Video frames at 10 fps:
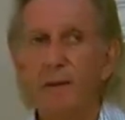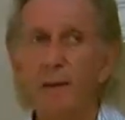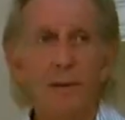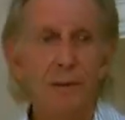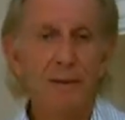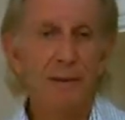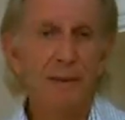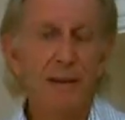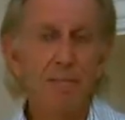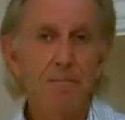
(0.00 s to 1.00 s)
Now,
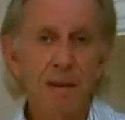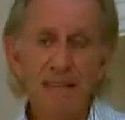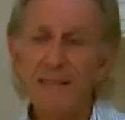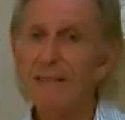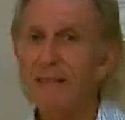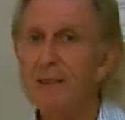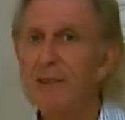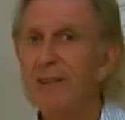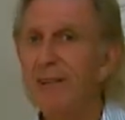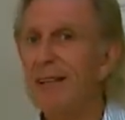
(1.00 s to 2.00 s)
that might
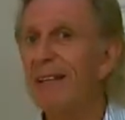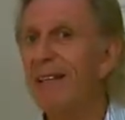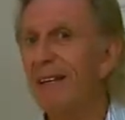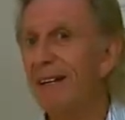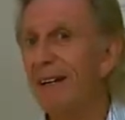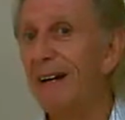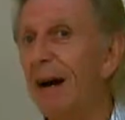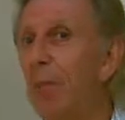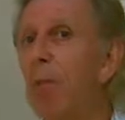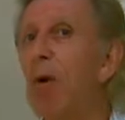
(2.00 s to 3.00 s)
sound like
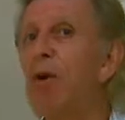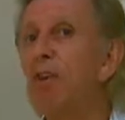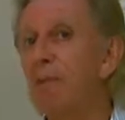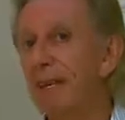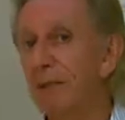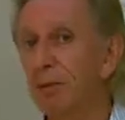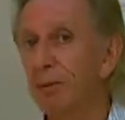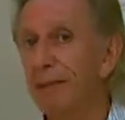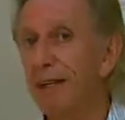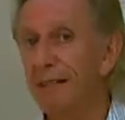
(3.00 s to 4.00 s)
a monumental
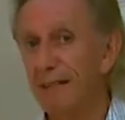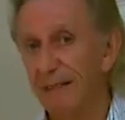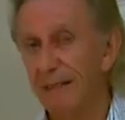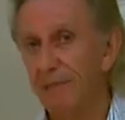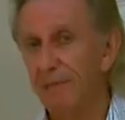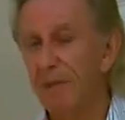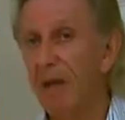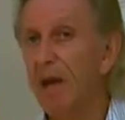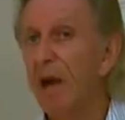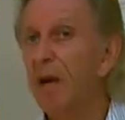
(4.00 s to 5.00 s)
task.
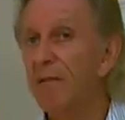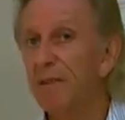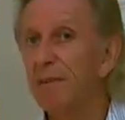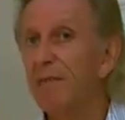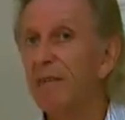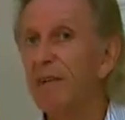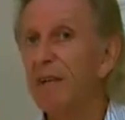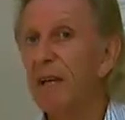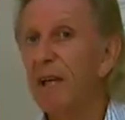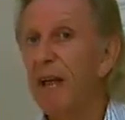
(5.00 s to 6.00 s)
However,
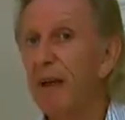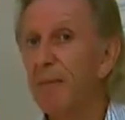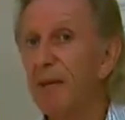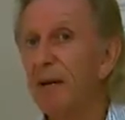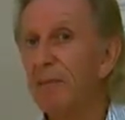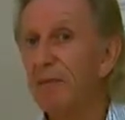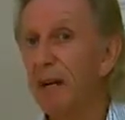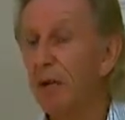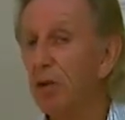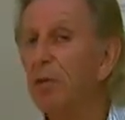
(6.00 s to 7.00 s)
it becomes
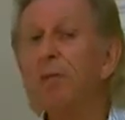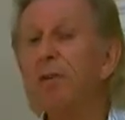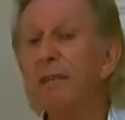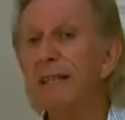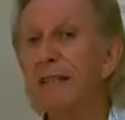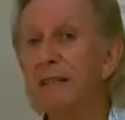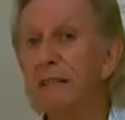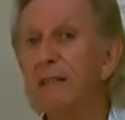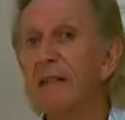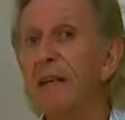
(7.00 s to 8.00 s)
an awful lot
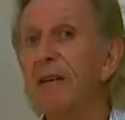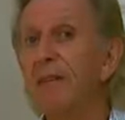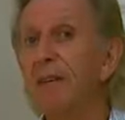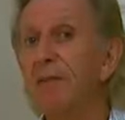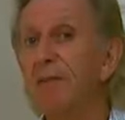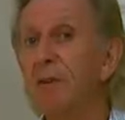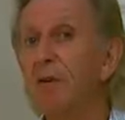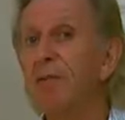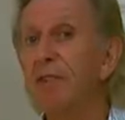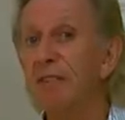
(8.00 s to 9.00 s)
easier if you
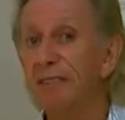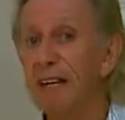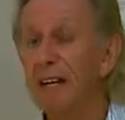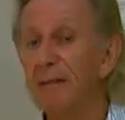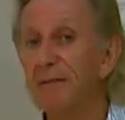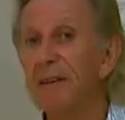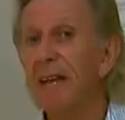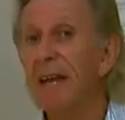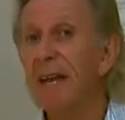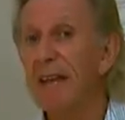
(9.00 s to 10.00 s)
involve your staff
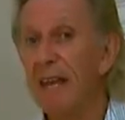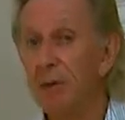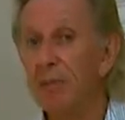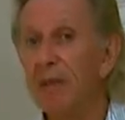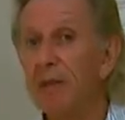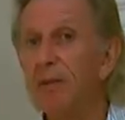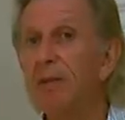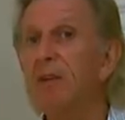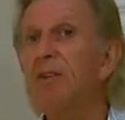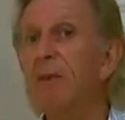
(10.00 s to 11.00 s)
in helping you
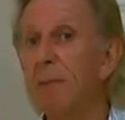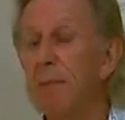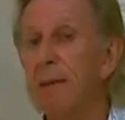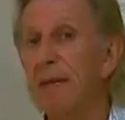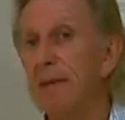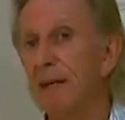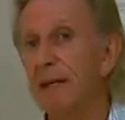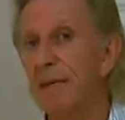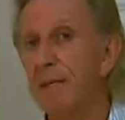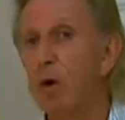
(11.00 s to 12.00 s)
to prepare
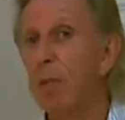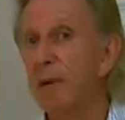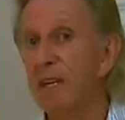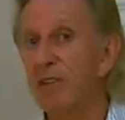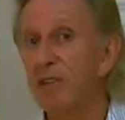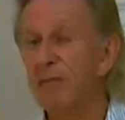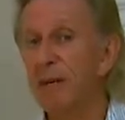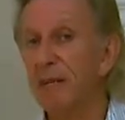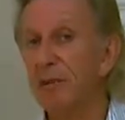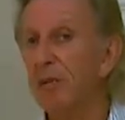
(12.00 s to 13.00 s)
that operations
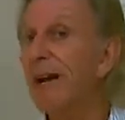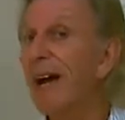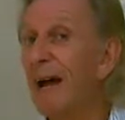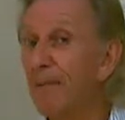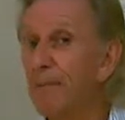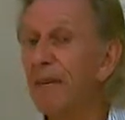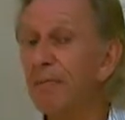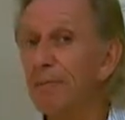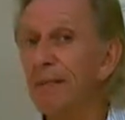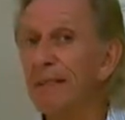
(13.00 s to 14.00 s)
manual. And
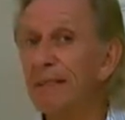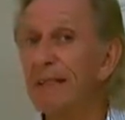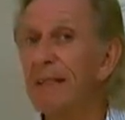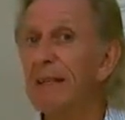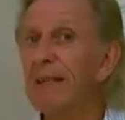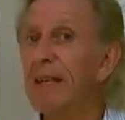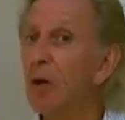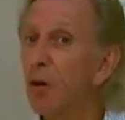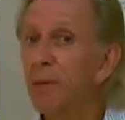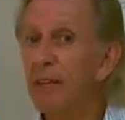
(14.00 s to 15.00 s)
bear in mind,
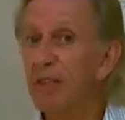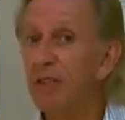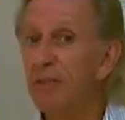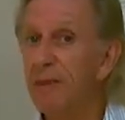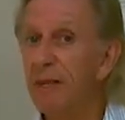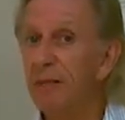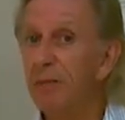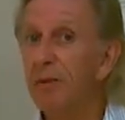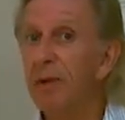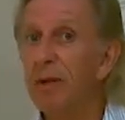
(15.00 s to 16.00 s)
that operations
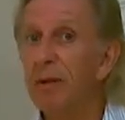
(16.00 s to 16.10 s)
manual